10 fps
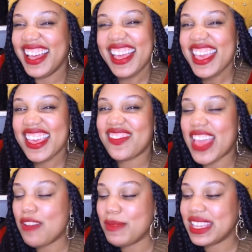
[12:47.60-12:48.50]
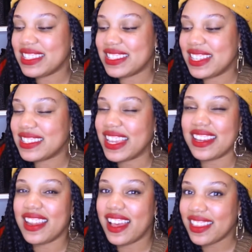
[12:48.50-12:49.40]
if that makes sense. Like
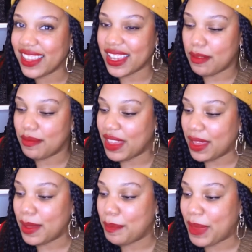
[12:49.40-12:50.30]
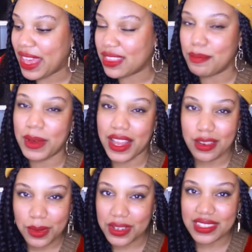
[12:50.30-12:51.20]
not like a, a, Bath and Body
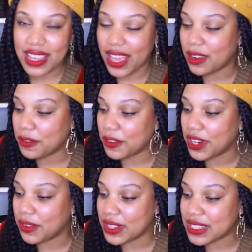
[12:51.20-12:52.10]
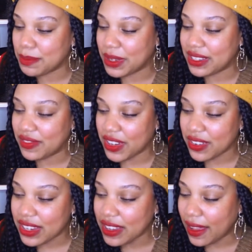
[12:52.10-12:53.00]
Works kind of fragrance, but
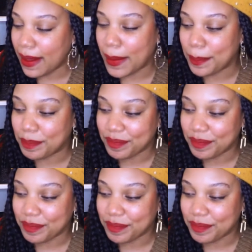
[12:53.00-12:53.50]
very, um,